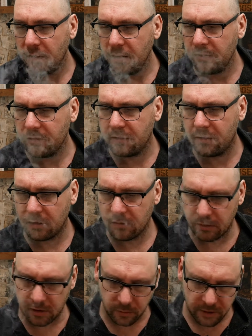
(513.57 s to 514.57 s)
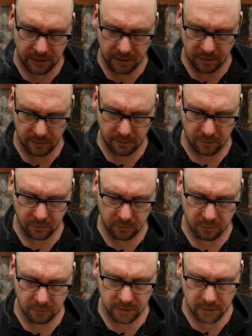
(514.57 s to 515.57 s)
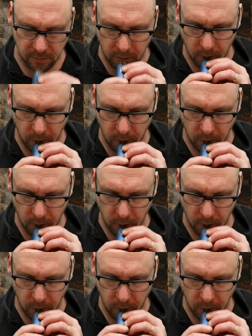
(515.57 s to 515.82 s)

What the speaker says: It's gurgling away here and I don't know why.